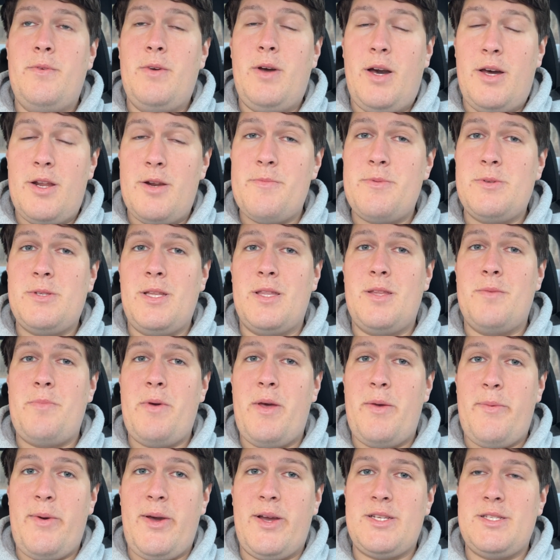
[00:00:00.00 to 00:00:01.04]
100% the
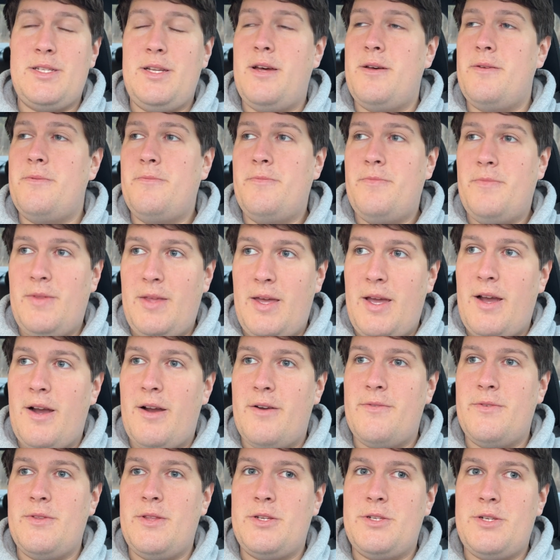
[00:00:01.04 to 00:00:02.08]
payback's not
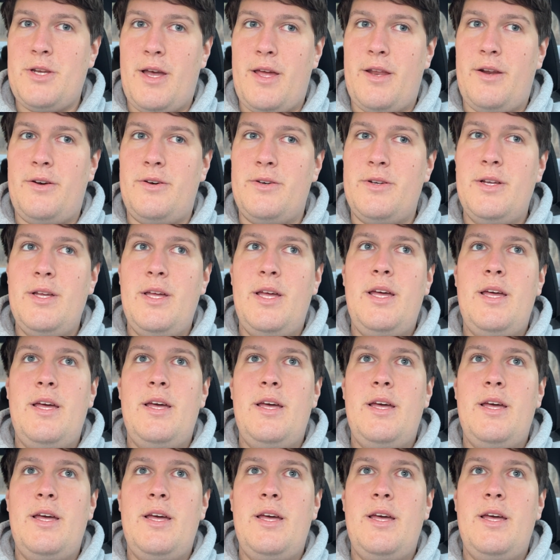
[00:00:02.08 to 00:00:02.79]
there for the channel.